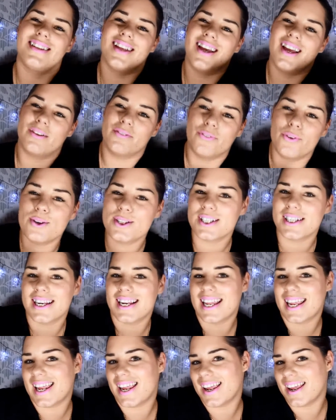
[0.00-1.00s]

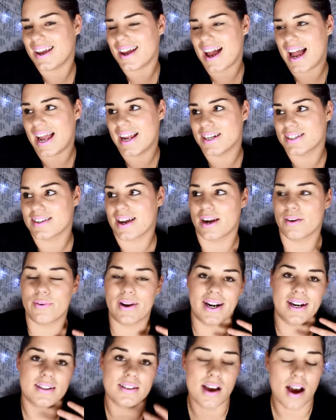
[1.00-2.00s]
unfortunately I just kind of
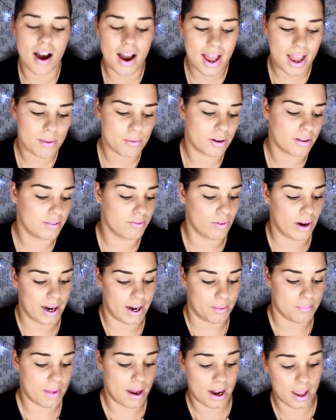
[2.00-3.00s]
ran out of time and ran
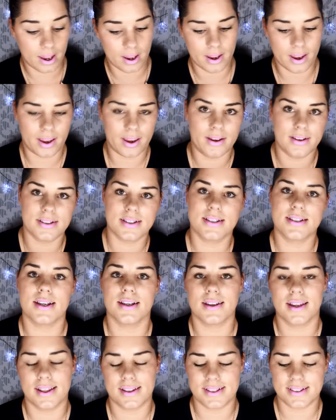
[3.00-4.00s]
out of money and
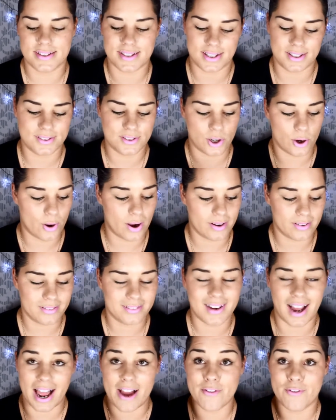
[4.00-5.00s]
didn't get these things, so
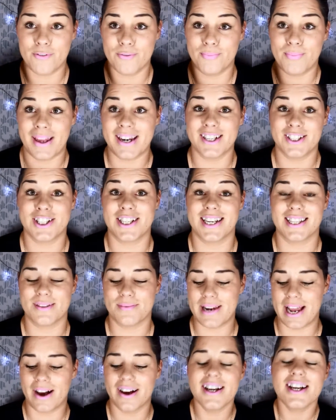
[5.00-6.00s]
I've managed to get
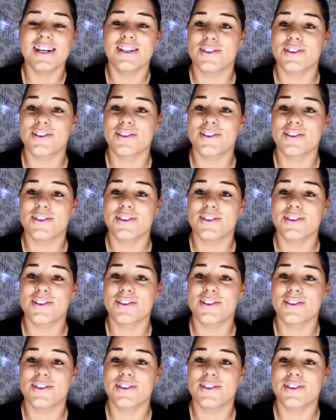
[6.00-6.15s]
them now.